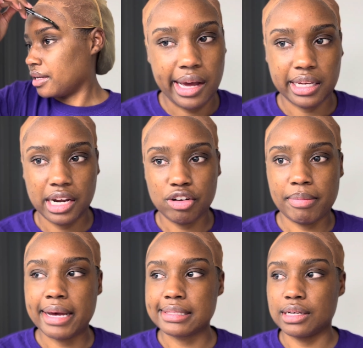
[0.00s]
I carry
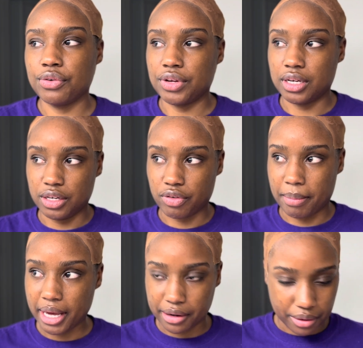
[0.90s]
myself in a different
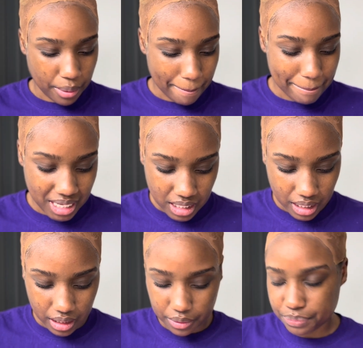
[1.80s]
manner,
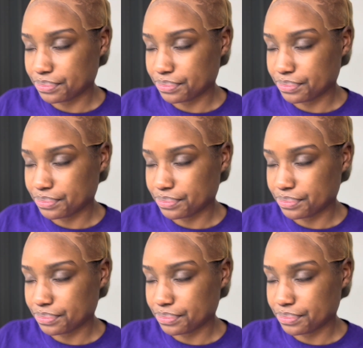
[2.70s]
meaning